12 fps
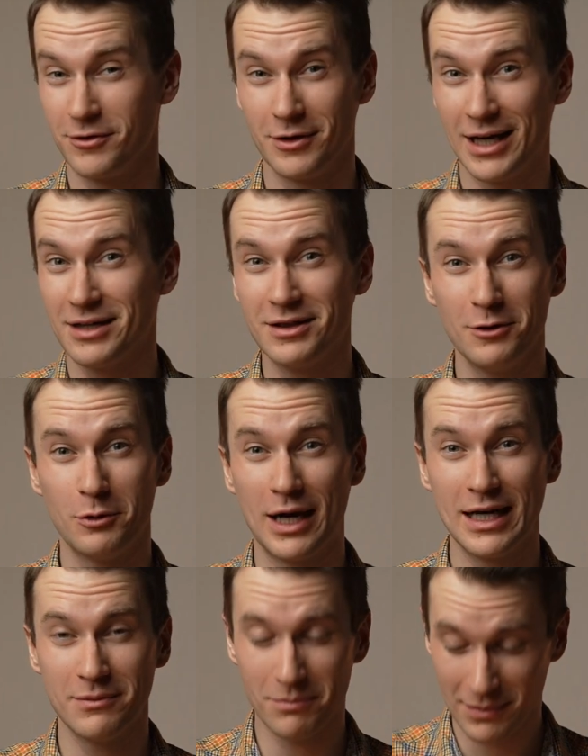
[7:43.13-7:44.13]
you liked the
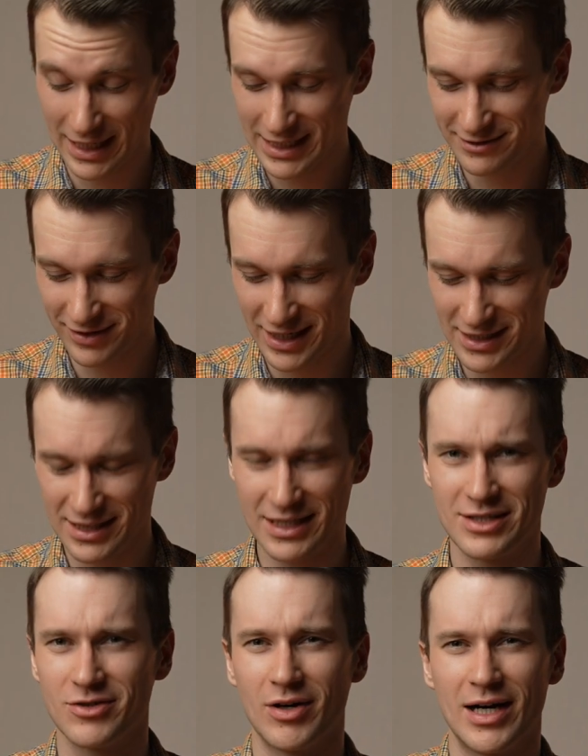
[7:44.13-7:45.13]
wine, my advice
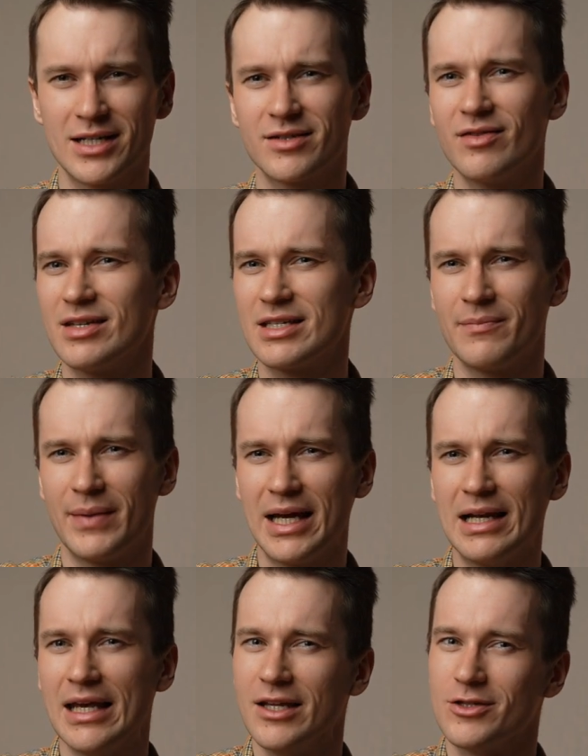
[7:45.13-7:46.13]
is to ask the
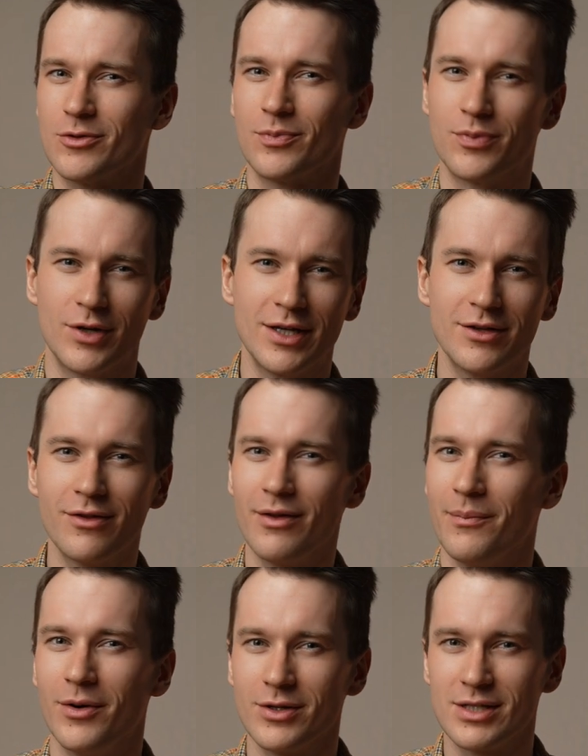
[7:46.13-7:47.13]
sommelier to bring you the
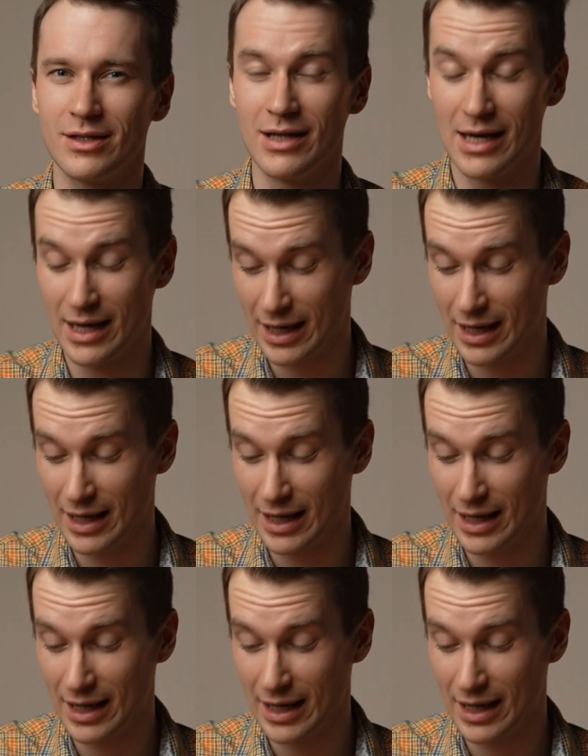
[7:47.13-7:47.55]
bottle